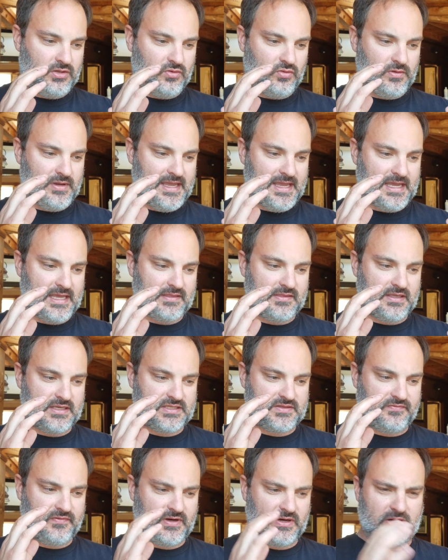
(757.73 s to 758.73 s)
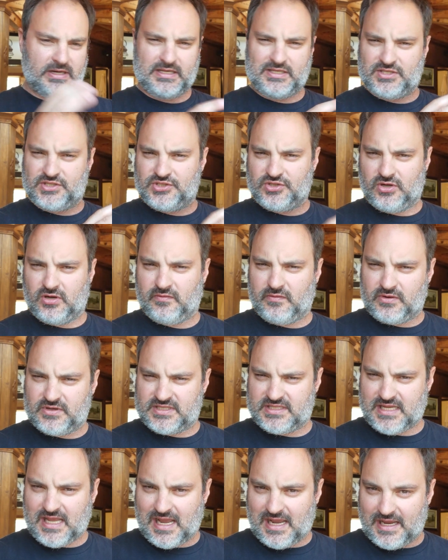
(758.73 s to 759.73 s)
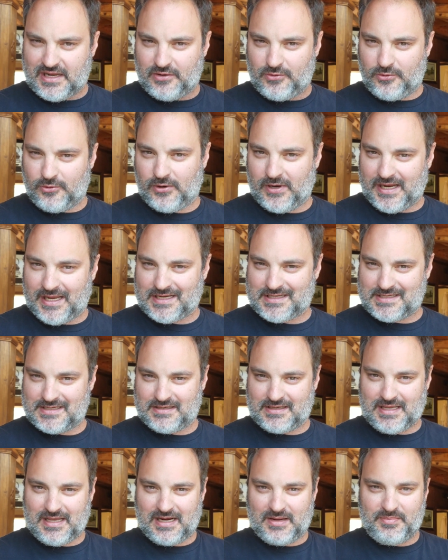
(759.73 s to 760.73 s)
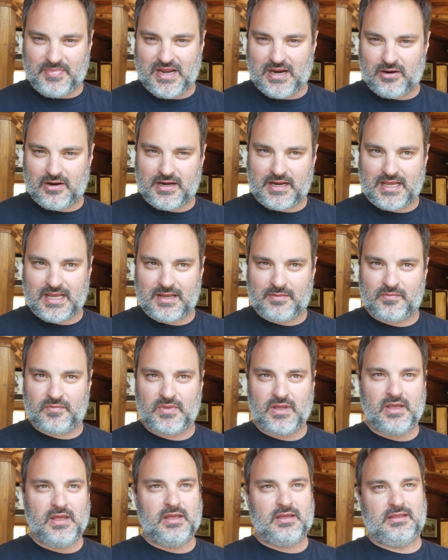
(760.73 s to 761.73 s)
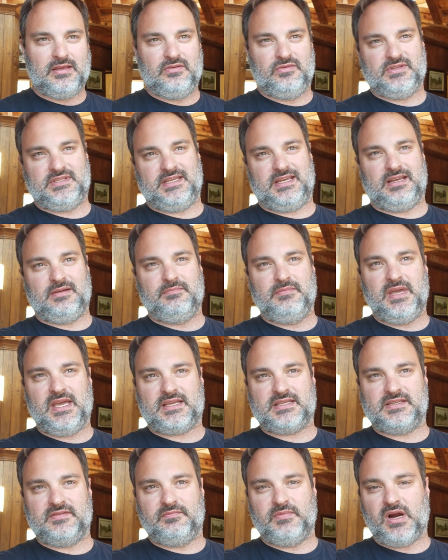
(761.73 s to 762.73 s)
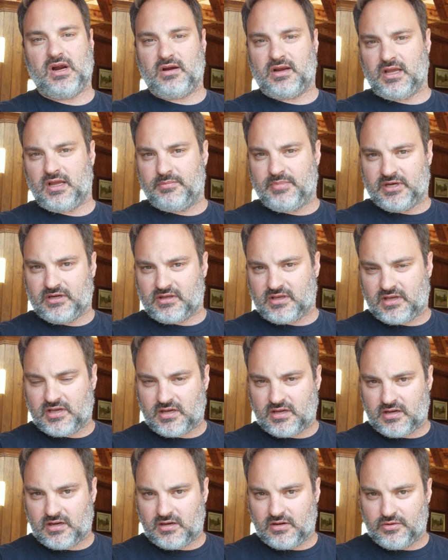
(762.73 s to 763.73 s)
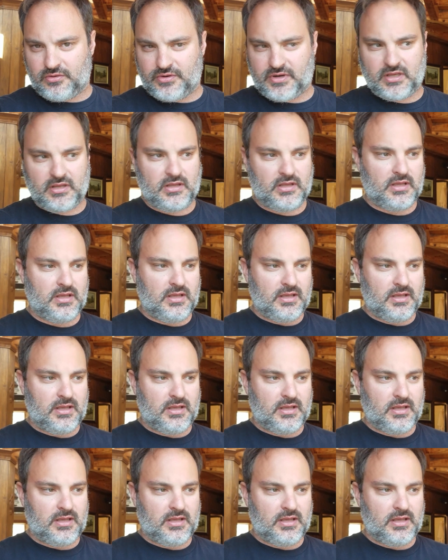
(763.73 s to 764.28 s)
you had this very server-side oriented kind of paradigm that was like a mix of markup and code,